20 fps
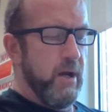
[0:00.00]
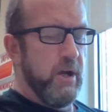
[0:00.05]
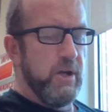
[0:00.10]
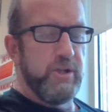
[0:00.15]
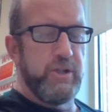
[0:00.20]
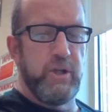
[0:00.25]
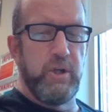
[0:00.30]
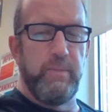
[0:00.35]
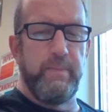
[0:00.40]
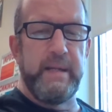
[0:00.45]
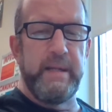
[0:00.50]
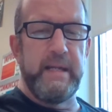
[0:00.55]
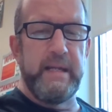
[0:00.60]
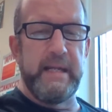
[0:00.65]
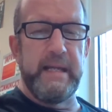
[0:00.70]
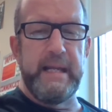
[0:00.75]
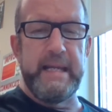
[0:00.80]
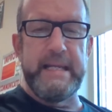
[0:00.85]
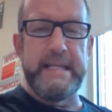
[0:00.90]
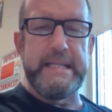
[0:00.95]
to be
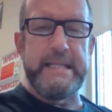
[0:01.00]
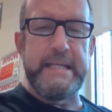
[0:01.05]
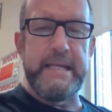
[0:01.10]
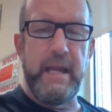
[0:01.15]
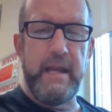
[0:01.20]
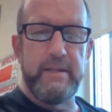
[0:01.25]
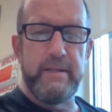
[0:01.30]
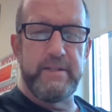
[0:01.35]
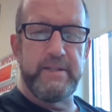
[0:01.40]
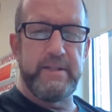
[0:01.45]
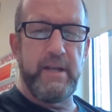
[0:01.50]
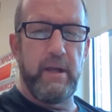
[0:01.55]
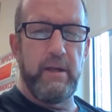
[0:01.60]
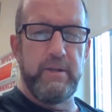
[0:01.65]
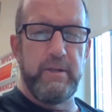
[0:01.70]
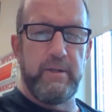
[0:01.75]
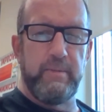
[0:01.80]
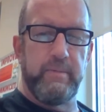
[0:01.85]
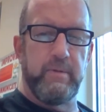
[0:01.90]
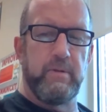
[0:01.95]

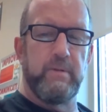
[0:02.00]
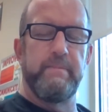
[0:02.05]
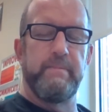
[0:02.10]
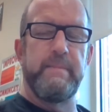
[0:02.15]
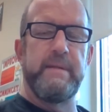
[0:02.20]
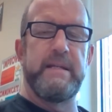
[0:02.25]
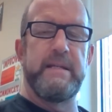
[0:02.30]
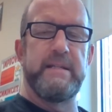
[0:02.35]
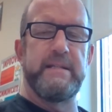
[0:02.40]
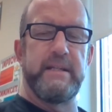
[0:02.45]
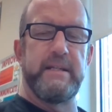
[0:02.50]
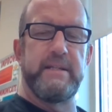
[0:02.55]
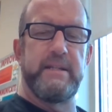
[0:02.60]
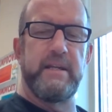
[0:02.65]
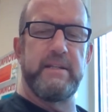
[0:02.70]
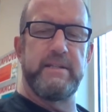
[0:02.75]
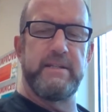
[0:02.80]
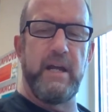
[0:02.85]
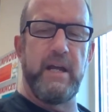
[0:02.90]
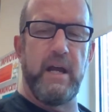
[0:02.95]
insoluble means it
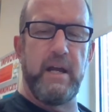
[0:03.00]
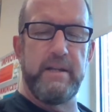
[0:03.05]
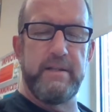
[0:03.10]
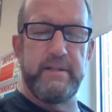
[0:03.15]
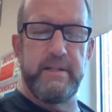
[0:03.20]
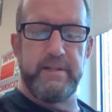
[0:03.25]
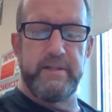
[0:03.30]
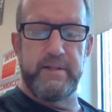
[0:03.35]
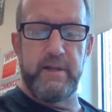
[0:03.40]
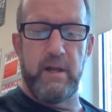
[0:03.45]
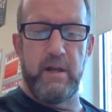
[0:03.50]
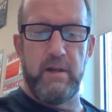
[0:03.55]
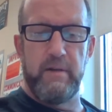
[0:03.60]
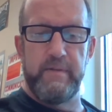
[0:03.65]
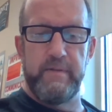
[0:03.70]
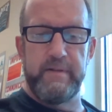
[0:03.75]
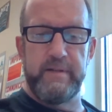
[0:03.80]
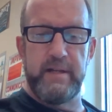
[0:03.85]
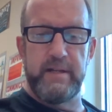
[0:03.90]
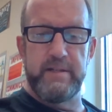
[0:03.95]
does not dissolve,
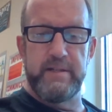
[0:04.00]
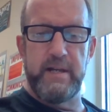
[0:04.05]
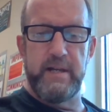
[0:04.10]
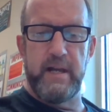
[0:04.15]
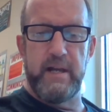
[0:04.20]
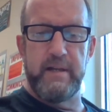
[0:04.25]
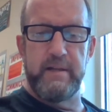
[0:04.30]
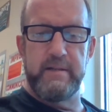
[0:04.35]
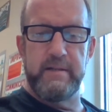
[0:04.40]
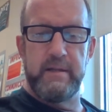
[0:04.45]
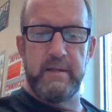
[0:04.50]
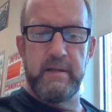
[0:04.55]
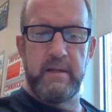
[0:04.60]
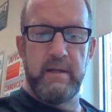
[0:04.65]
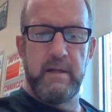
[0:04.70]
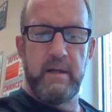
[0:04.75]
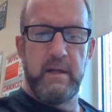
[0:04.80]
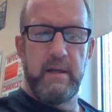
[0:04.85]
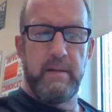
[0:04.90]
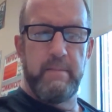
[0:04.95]
it does not
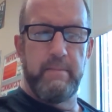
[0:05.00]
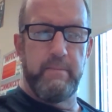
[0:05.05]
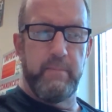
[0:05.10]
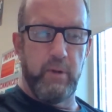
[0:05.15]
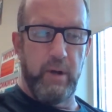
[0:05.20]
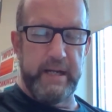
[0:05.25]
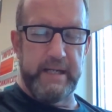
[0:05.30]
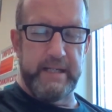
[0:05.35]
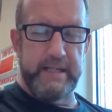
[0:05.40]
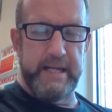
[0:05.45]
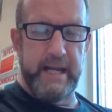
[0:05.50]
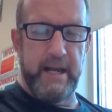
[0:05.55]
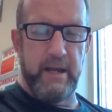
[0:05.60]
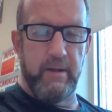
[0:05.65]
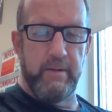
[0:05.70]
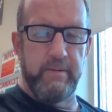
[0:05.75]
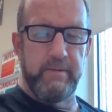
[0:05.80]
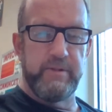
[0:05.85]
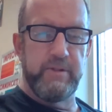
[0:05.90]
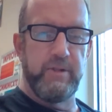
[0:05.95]
break
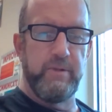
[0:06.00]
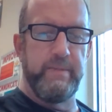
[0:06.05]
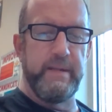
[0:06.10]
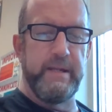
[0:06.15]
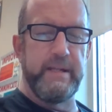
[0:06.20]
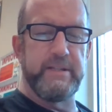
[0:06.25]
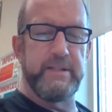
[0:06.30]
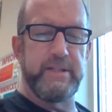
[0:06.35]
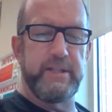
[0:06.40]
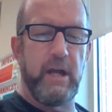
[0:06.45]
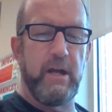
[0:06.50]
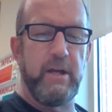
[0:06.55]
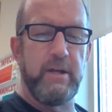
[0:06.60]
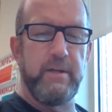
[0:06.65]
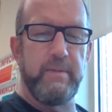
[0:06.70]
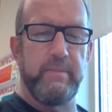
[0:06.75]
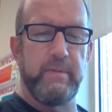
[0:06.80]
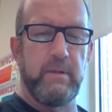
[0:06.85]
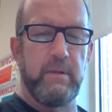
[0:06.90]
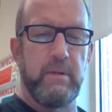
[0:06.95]
down. To be
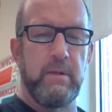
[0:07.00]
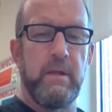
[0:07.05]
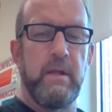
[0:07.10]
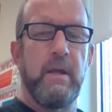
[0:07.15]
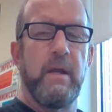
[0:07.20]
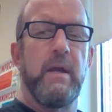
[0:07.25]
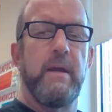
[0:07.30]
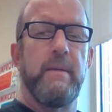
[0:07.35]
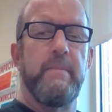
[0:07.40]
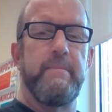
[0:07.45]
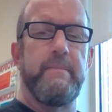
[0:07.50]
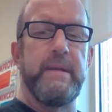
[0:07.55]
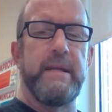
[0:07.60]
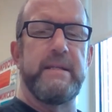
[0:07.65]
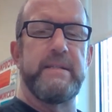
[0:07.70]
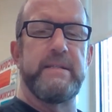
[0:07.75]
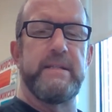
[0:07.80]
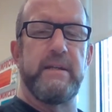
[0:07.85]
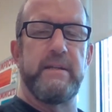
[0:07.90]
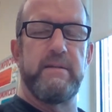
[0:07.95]
soluble
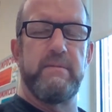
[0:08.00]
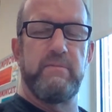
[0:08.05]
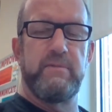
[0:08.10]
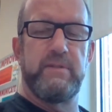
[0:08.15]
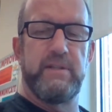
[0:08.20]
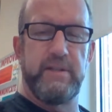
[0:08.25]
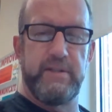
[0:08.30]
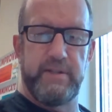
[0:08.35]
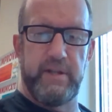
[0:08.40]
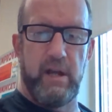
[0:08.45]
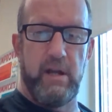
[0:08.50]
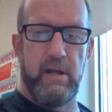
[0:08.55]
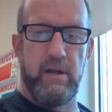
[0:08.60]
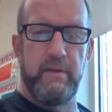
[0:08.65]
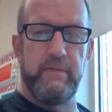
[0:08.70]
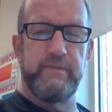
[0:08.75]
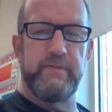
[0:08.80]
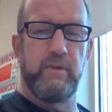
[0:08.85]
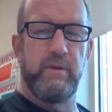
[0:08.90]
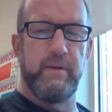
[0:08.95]
means it
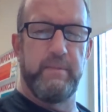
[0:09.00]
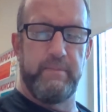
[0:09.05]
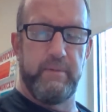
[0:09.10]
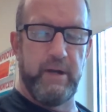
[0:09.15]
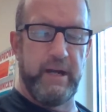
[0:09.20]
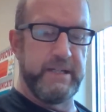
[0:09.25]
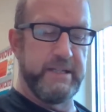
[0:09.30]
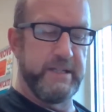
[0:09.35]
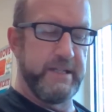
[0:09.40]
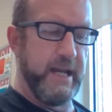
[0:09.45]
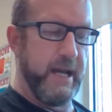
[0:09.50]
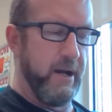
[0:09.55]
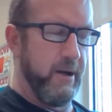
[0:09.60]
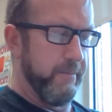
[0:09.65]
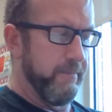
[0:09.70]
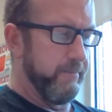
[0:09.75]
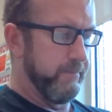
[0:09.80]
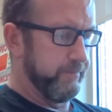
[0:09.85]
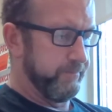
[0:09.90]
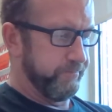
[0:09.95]
dissolves or it breaks down.
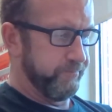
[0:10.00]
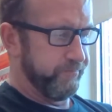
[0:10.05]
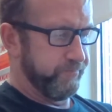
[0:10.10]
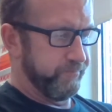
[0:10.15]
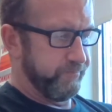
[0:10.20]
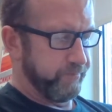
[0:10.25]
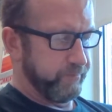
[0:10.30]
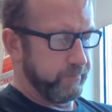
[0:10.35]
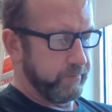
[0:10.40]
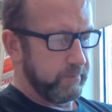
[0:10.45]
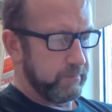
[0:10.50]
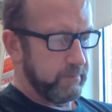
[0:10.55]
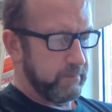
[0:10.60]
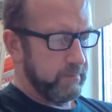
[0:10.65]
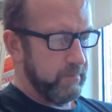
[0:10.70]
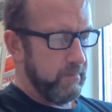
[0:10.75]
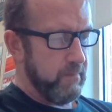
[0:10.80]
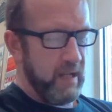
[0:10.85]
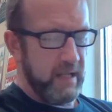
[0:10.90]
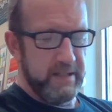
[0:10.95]

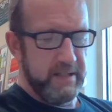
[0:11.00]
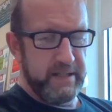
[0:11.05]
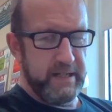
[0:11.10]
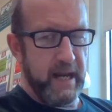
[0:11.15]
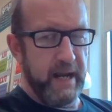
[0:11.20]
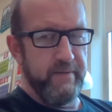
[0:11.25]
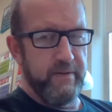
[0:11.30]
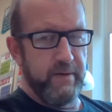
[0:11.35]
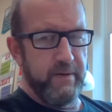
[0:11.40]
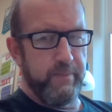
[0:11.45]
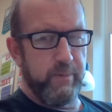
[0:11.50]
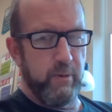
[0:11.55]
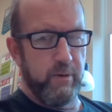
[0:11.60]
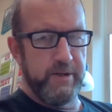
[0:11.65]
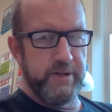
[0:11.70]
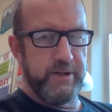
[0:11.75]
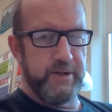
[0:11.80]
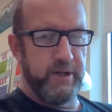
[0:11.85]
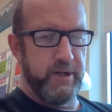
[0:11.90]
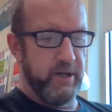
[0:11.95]
It's kind of an
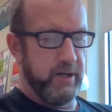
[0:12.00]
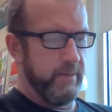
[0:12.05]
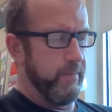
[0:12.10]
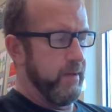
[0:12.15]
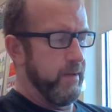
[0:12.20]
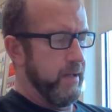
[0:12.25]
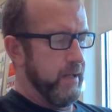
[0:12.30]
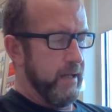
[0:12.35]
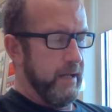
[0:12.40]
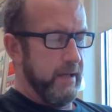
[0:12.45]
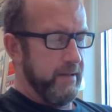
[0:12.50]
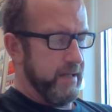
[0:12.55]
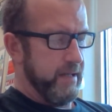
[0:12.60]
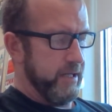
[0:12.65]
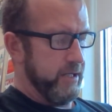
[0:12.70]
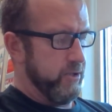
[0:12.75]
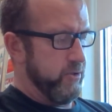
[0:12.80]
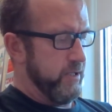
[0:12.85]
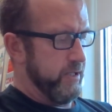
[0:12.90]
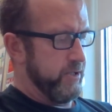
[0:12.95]
important term that
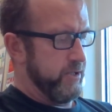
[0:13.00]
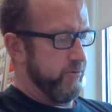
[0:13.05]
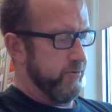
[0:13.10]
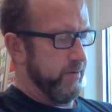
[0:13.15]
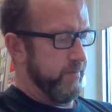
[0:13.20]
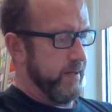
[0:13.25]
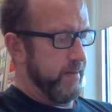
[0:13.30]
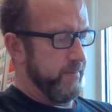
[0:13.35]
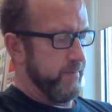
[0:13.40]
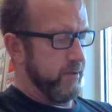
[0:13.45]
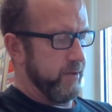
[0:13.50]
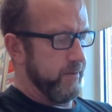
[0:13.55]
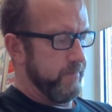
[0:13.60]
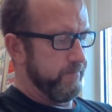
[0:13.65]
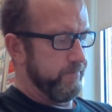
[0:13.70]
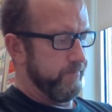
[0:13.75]
you need to remember.